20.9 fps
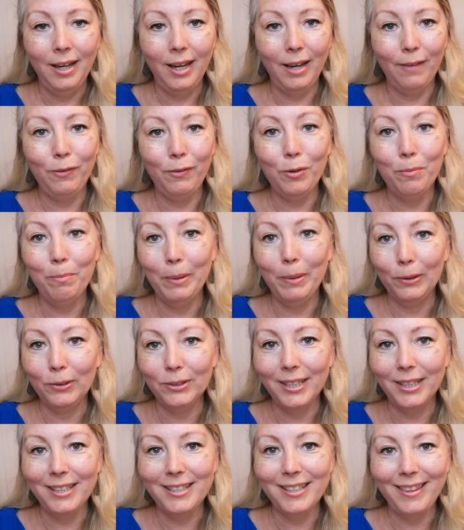If you
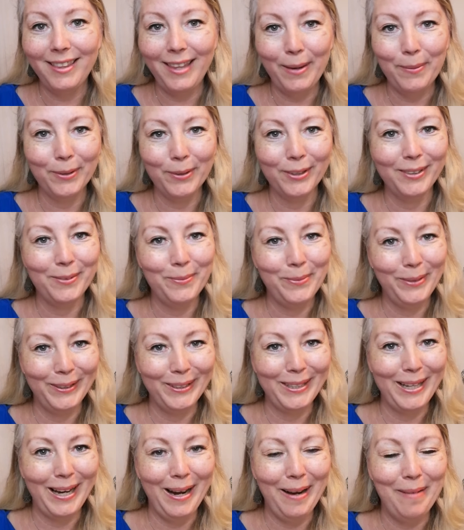build it, they will,
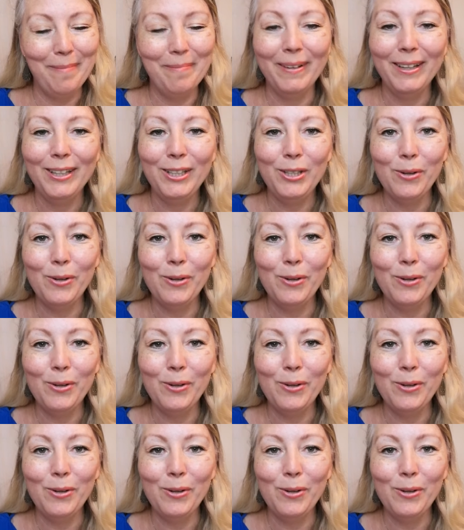will come.